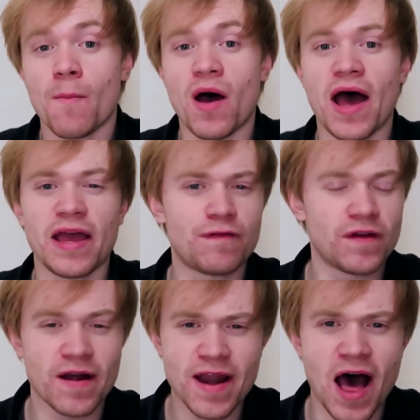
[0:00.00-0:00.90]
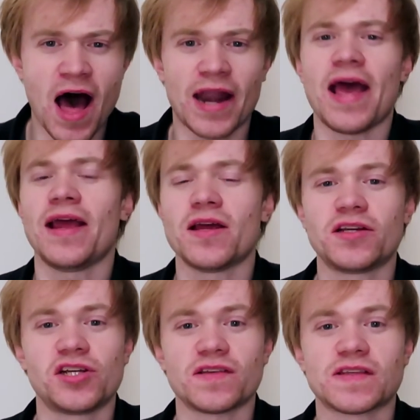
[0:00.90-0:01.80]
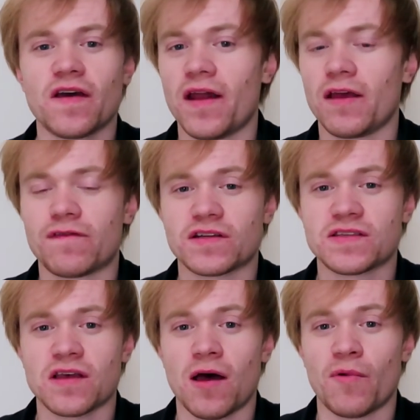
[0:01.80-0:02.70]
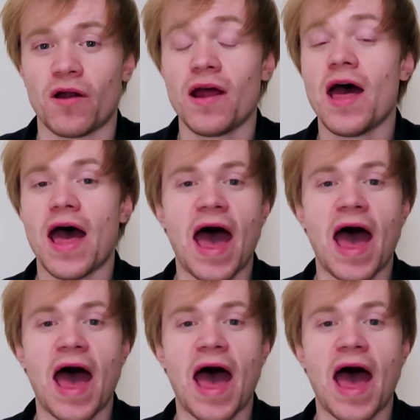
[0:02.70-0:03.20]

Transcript: But if you're not and you're just cutting for summer,